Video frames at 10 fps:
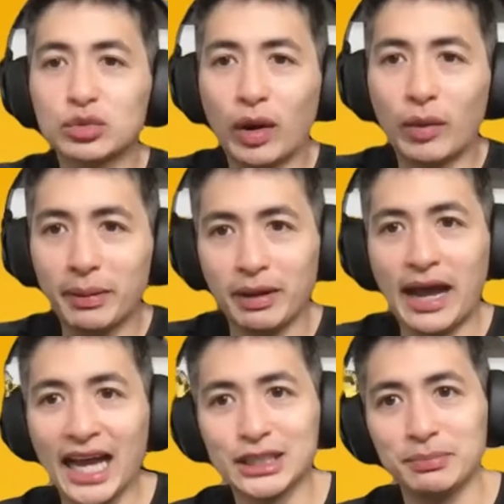when people
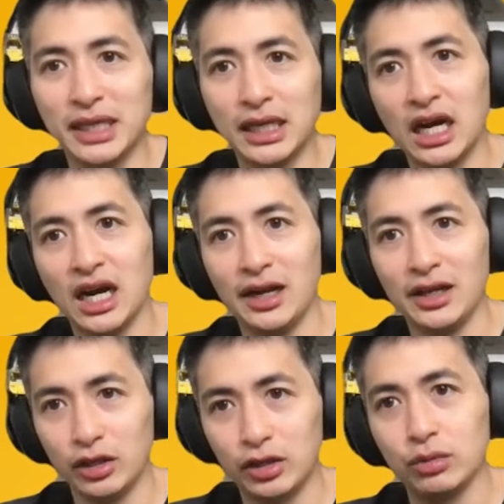ask me, uh,
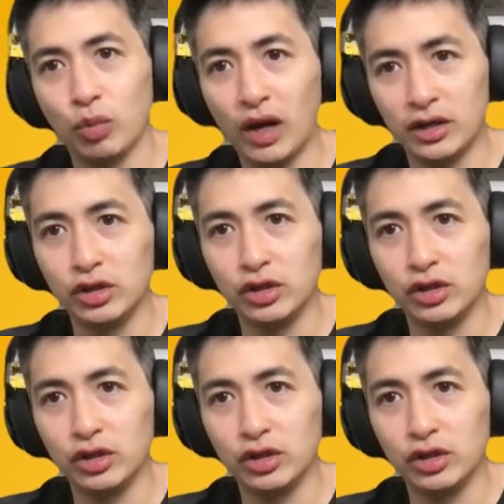what do